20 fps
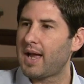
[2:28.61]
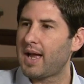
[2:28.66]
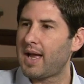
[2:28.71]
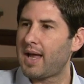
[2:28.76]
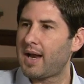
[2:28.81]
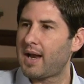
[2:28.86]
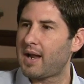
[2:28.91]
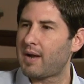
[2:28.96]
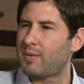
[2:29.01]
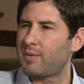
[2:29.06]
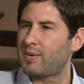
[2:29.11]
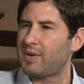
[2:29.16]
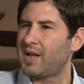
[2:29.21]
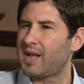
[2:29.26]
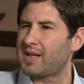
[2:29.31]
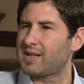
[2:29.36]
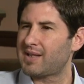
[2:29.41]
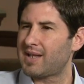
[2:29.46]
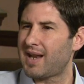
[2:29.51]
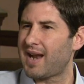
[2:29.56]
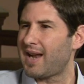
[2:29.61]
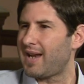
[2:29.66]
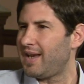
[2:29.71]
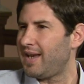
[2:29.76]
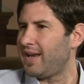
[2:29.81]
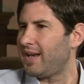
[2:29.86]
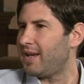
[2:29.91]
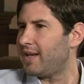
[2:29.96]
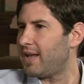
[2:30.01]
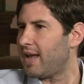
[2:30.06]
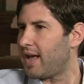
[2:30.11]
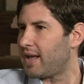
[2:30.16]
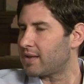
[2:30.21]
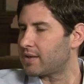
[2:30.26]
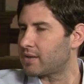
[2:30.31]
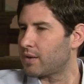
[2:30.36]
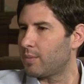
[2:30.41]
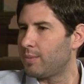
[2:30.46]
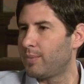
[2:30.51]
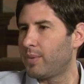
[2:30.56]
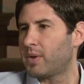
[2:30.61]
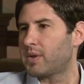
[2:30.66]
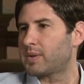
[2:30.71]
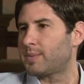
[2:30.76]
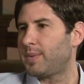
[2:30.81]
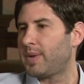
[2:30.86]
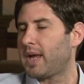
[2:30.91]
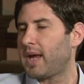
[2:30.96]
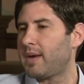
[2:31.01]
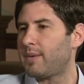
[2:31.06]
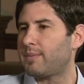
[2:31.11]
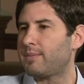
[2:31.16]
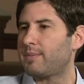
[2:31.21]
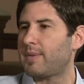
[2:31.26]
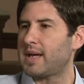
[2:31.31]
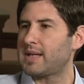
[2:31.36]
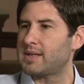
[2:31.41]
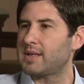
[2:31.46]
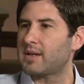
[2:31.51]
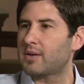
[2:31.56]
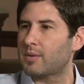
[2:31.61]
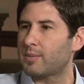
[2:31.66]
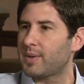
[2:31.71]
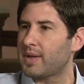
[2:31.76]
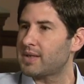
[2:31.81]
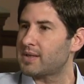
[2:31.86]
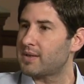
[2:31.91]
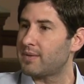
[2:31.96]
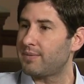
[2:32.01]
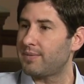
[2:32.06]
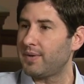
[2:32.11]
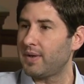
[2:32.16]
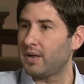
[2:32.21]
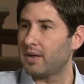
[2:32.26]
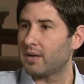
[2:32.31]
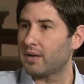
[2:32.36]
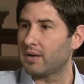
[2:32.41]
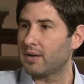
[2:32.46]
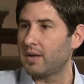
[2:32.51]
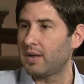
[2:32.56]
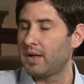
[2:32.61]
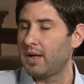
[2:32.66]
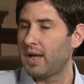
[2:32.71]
And I realized that I needed that. So books became my secret place to feel